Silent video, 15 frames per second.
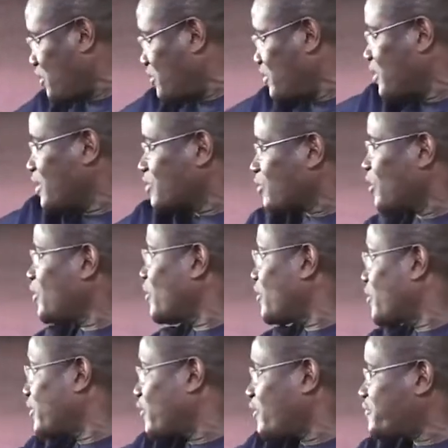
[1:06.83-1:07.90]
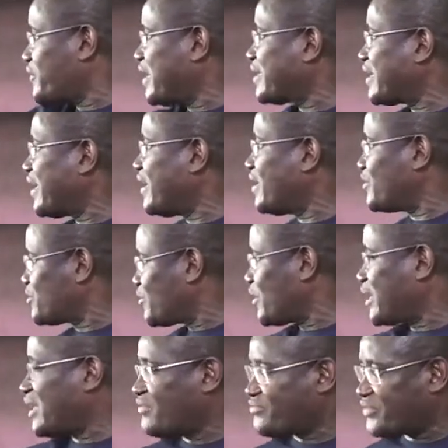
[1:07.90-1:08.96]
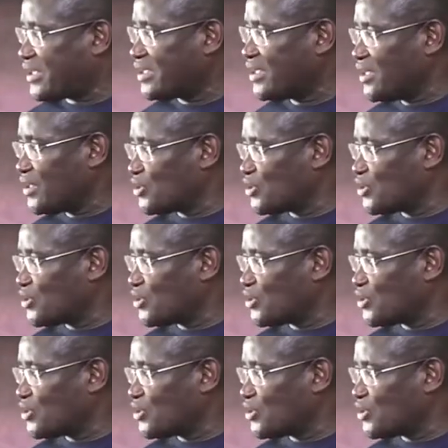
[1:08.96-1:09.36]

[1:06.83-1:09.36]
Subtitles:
your friend girl is your girlfriend.